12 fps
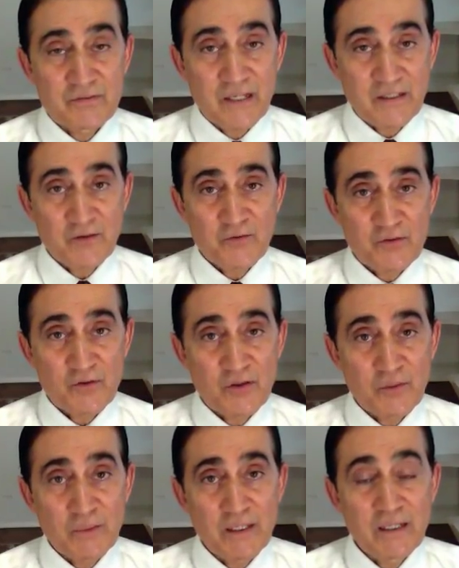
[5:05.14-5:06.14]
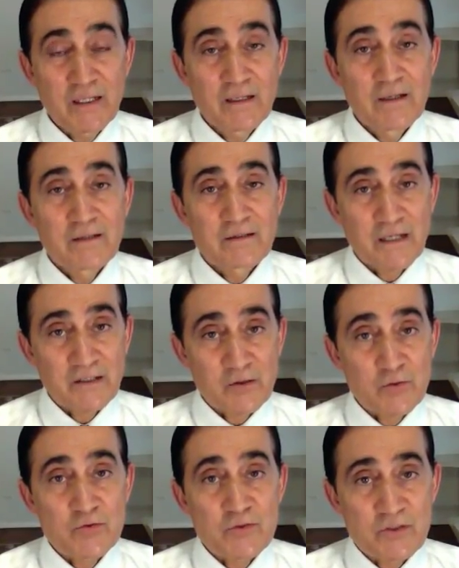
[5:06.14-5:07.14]
Thank you for joining me. Thank you
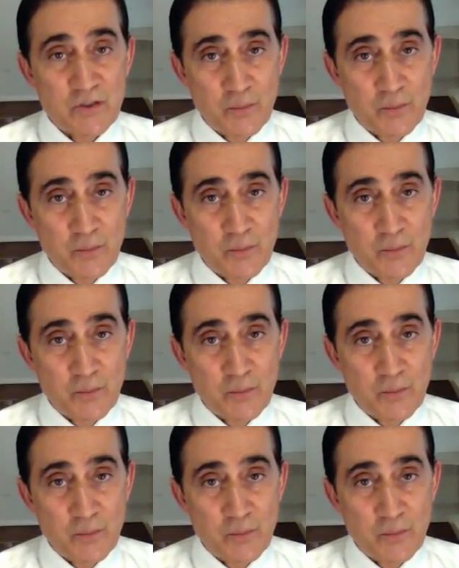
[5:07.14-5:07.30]
so